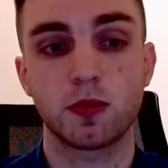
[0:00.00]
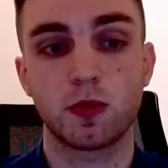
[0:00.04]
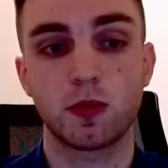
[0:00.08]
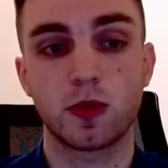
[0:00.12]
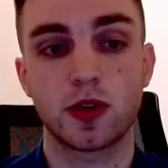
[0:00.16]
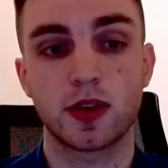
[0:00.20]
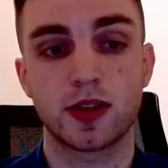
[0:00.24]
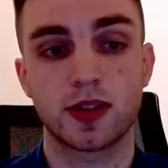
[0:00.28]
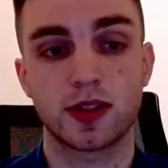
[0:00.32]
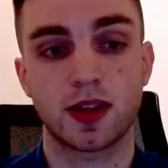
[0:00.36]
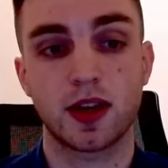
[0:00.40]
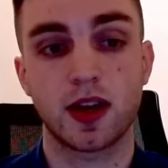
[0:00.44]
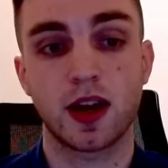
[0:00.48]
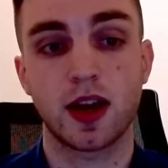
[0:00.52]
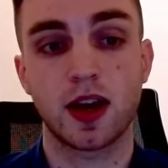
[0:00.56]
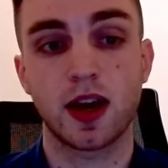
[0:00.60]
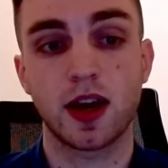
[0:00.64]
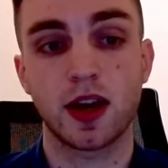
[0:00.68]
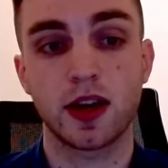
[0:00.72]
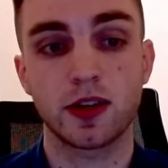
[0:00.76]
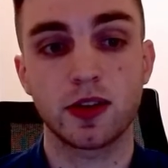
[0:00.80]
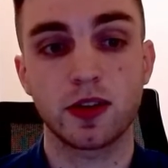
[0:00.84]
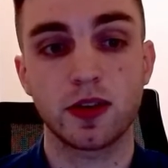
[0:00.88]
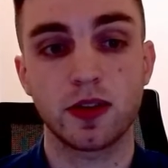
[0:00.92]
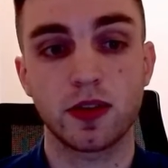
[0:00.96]
was
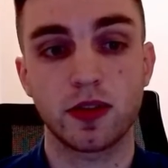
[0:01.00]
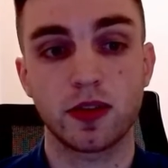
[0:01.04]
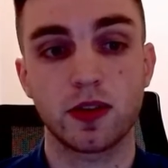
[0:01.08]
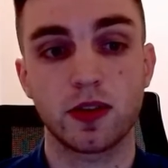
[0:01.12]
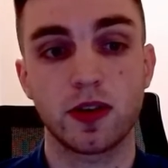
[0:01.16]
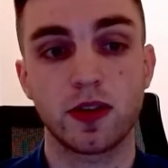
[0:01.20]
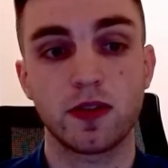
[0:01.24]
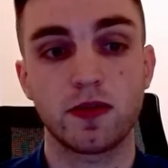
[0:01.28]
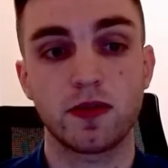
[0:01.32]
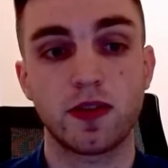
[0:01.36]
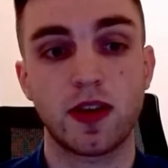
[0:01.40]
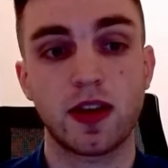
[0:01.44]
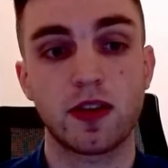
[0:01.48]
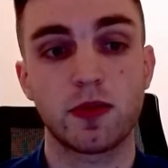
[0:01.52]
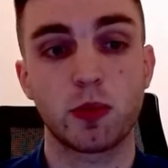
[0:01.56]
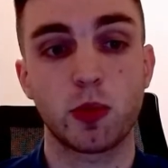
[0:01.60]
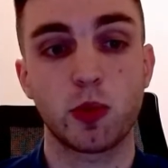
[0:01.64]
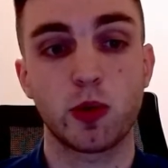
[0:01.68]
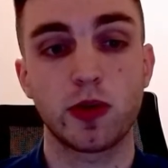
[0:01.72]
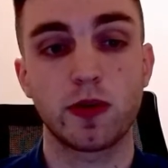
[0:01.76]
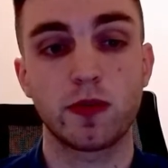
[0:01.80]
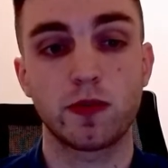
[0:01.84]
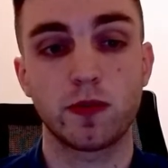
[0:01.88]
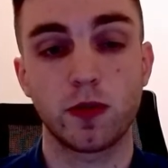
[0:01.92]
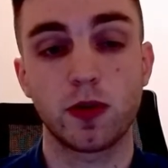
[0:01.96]

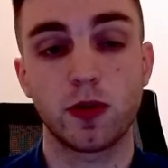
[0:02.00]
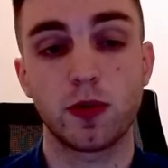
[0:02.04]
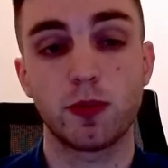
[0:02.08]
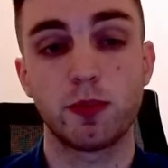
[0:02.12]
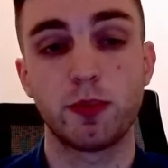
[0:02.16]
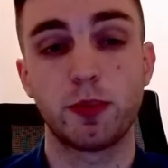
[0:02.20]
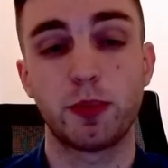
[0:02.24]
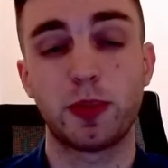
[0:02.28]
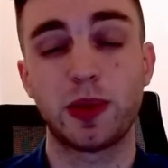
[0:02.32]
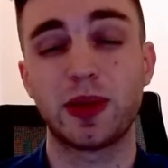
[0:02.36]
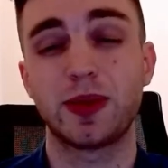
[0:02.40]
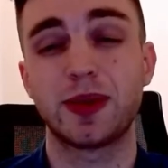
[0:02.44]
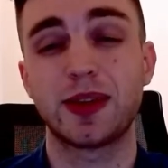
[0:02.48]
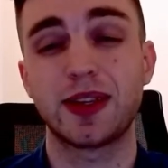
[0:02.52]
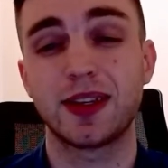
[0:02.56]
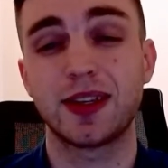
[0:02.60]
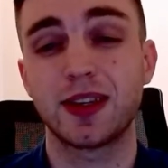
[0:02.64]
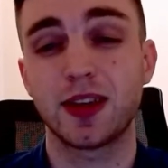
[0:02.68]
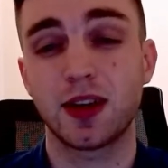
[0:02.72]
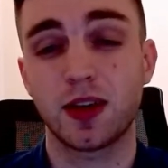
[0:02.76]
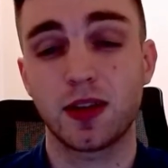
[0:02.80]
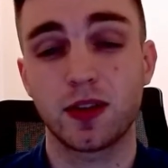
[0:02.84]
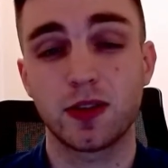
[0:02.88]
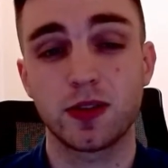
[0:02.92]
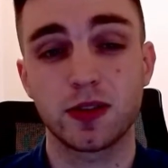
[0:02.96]
$135.4 billion
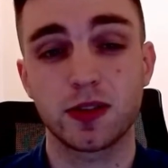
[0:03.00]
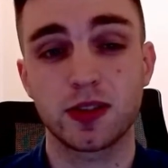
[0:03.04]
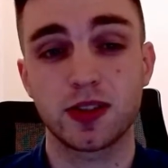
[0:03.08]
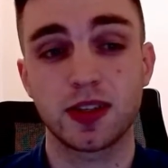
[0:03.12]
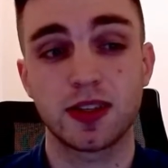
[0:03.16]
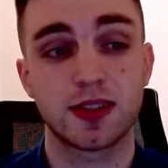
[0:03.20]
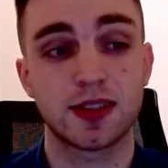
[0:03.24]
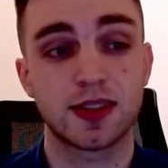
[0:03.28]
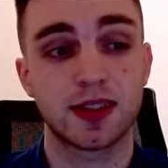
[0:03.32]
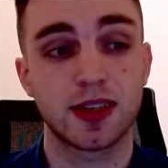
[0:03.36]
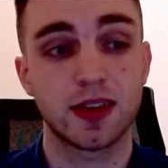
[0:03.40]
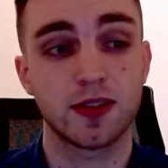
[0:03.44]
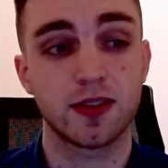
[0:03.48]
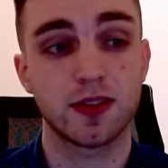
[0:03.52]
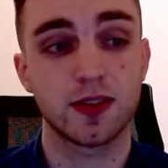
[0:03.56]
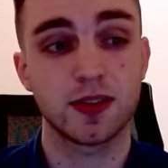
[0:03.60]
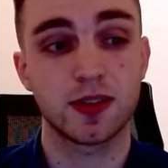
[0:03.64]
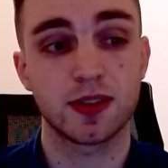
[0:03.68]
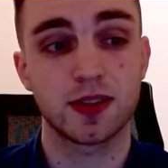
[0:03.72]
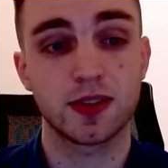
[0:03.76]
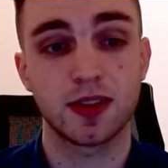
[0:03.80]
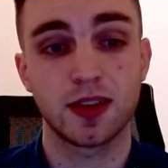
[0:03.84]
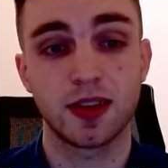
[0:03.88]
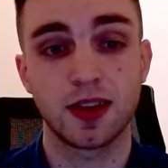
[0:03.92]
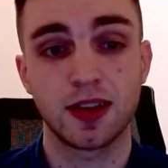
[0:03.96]
in
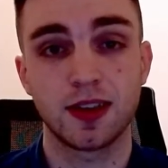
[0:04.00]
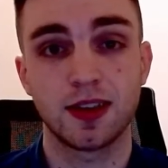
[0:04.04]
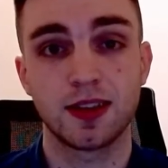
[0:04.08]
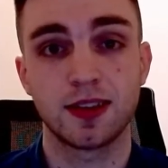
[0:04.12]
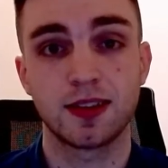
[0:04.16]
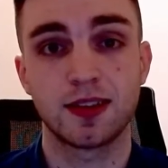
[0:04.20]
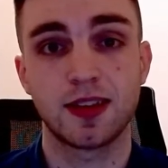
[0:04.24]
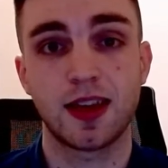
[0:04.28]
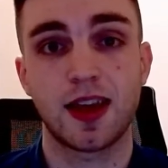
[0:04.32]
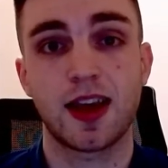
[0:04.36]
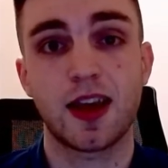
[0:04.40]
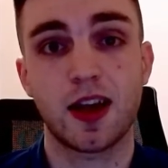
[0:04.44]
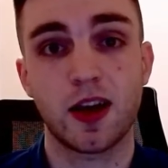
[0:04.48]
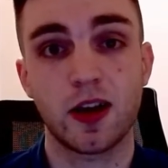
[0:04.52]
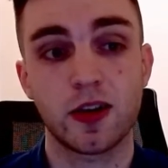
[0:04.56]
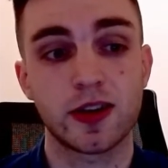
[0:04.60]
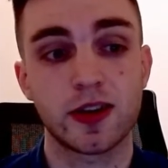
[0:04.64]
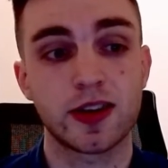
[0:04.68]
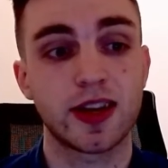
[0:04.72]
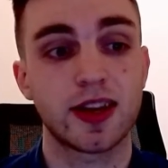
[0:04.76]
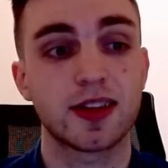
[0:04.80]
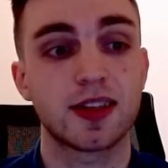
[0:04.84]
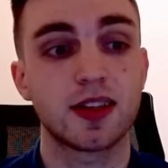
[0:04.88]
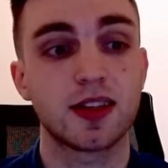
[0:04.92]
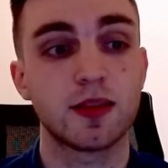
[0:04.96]
sales that are
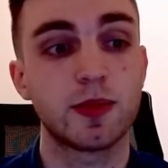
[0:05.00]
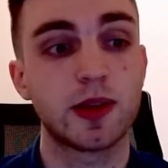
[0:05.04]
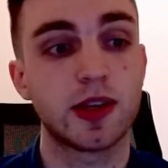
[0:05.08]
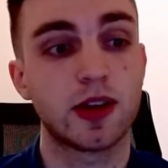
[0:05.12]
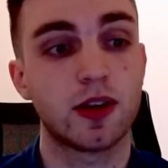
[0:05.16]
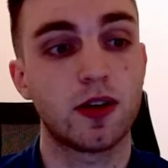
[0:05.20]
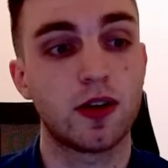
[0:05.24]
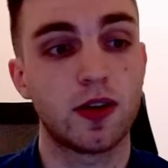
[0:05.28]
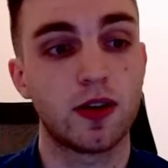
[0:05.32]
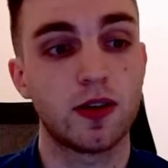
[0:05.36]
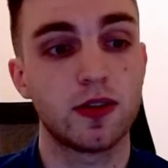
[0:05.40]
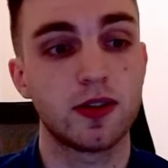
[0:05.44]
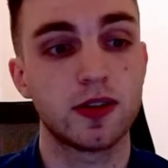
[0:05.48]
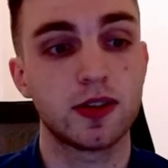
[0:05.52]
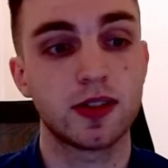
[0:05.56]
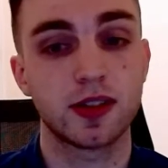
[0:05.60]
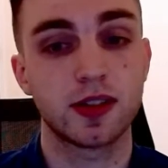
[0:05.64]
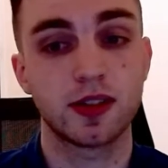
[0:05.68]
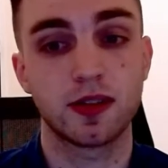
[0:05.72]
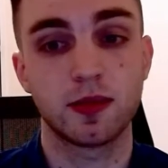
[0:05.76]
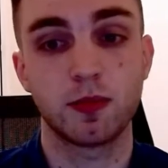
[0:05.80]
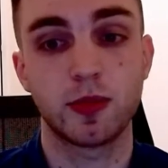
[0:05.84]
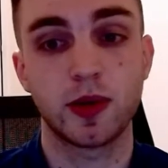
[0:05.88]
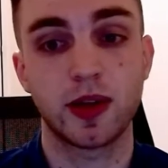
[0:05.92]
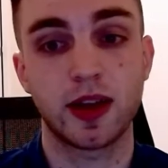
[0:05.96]
yet to be earned,
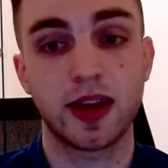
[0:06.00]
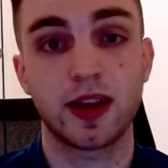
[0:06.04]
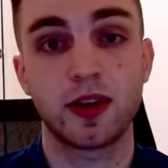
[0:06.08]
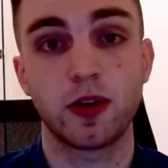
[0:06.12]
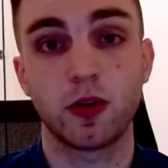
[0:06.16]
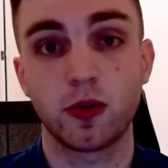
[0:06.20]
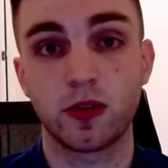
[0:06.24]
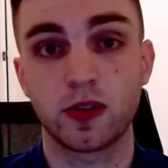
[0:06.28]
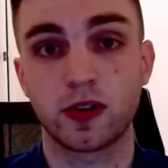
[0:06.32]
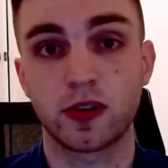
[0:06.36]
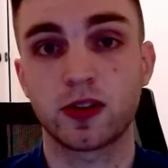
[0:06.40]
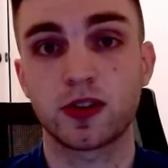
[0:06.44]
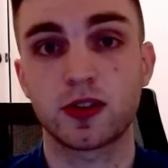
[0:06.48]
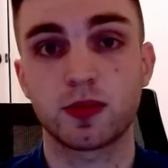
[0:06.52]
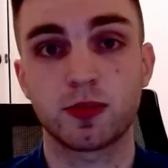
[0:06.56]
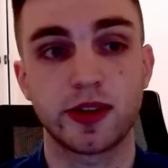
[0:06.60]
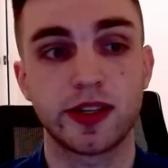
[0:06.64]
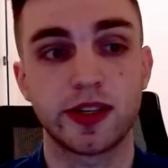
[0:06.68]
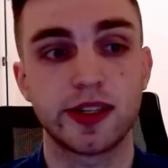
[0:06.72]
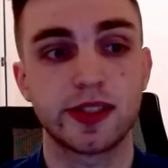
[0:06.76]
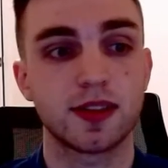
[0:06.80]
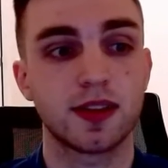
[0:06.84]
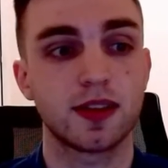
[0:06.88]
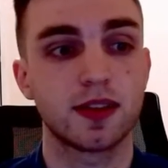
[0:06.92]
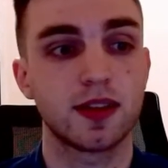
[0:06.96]
but had orders
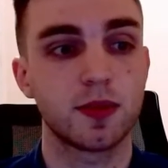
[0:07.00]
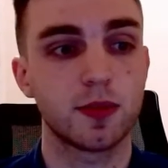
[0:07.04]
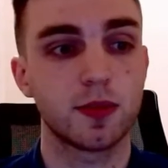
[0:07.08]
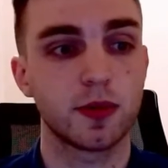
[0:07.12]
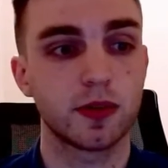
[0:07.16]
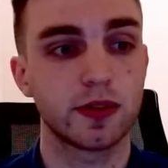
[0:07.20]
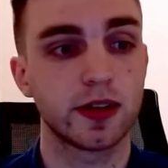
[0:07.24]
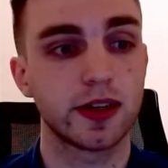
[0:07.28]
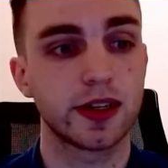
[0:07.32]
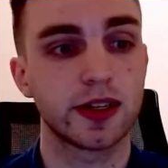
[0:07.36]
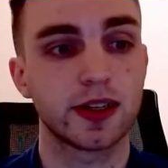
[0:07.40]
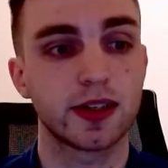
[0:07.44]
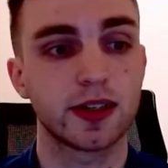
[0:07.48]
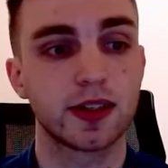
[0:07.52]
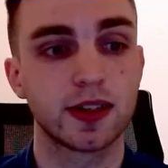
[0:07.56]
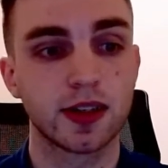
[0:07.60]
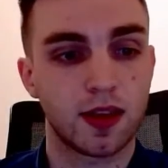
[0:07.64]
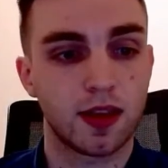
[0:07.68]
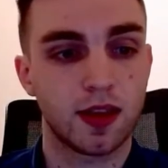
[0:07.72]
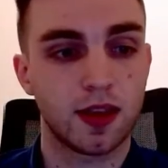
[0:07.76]
placed on them already.